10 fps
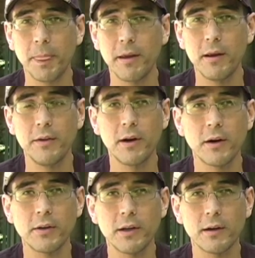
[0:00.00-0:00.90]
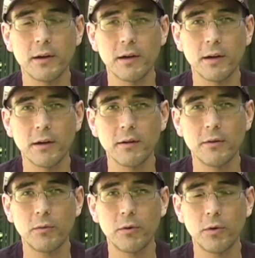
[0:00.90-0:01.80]
In the Arctic,
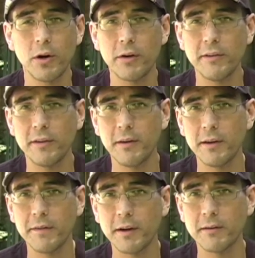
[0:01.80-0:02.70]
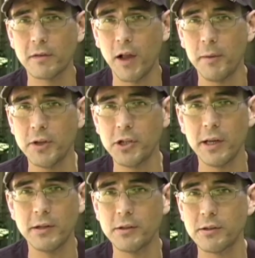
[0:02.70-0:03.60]
we're already seeing the effects of climate
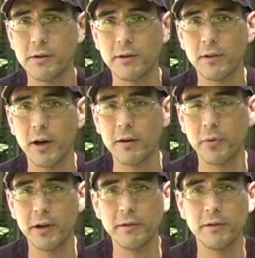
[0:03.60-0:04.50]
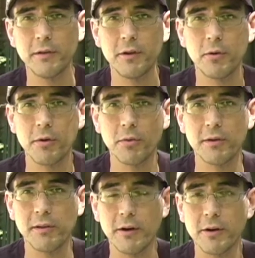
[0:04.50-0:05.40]
change. There's a lot of places in the
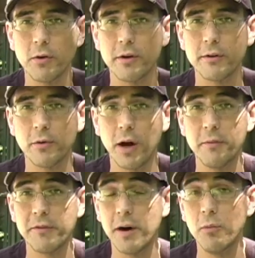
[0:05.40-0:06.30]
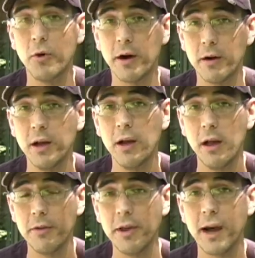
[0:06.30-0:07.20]
Northwest Territories where I'm from where
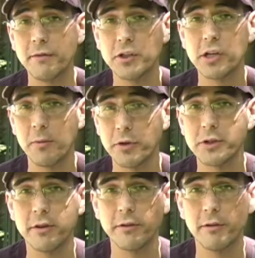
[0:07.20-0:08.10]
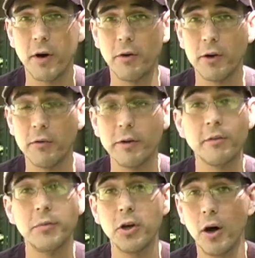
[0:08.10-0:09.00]
the average temperatures have already
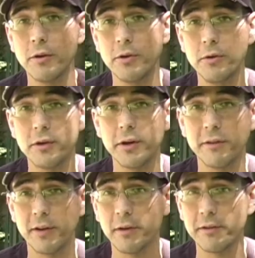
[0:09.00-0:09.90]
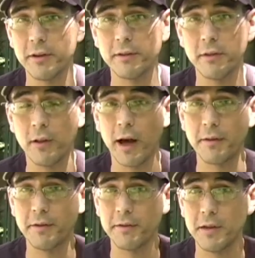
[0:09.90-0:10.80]
risen beyond 2 degrees Celsius in the
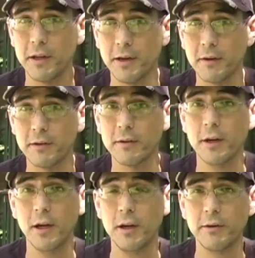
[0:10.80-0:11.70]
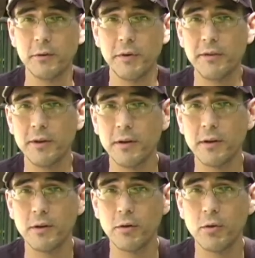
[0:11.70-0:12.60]
last 50 years. So we've
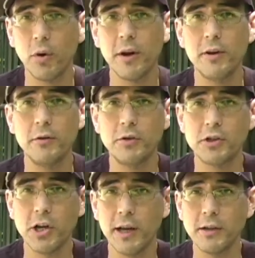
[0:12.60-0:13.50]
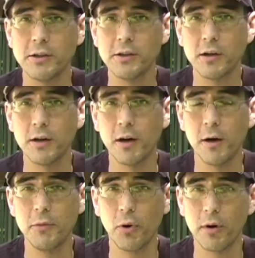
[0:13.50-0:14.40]
seen quite a huge change
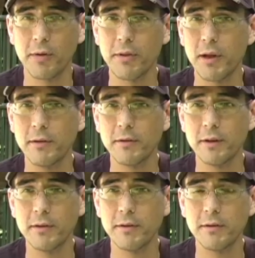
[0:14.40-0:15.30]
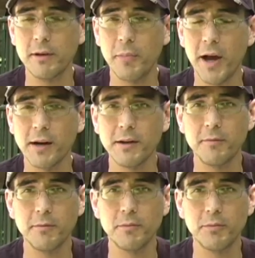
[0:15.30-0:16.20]
up north. It's
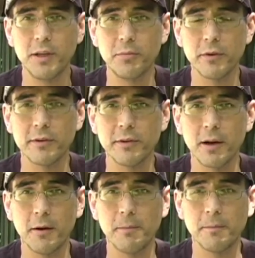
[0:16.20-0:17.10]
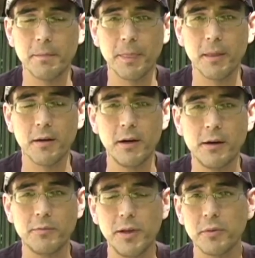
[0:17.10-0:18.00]
impacting people's
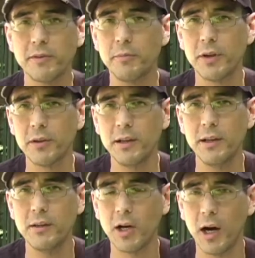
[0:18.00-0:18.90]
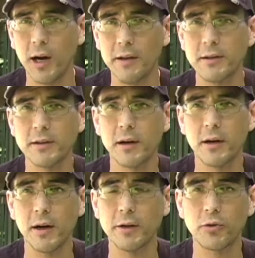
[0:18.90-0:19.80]
ability to hunt
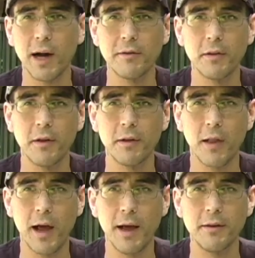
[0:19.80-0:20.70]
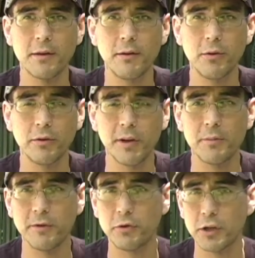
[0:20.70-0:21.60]
and travel on the land, those
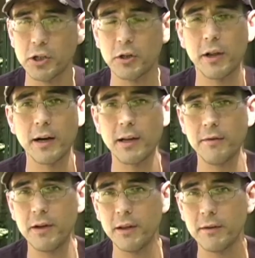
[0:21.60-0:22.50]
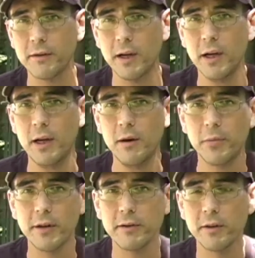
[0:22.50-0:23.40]
types of traditional activities.
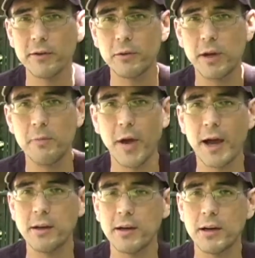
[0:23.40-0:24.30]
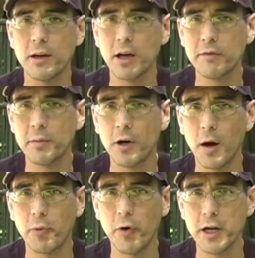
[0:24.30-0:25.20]
But it's also impacting government
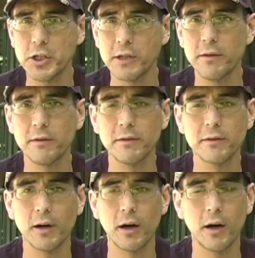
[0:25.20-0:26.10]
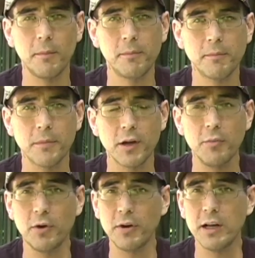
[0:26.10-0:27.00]
operations,
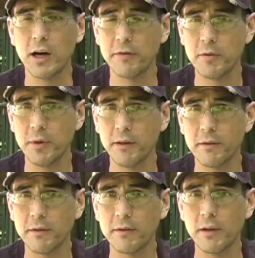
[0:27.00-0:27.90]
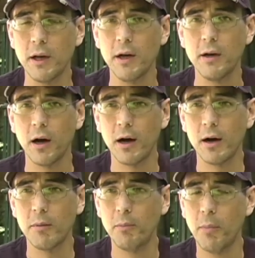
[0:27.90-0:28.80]
community governments,
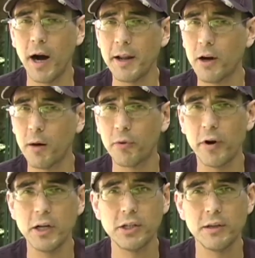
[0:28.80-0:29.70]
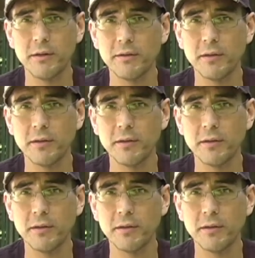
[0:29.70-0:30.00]
mining operations,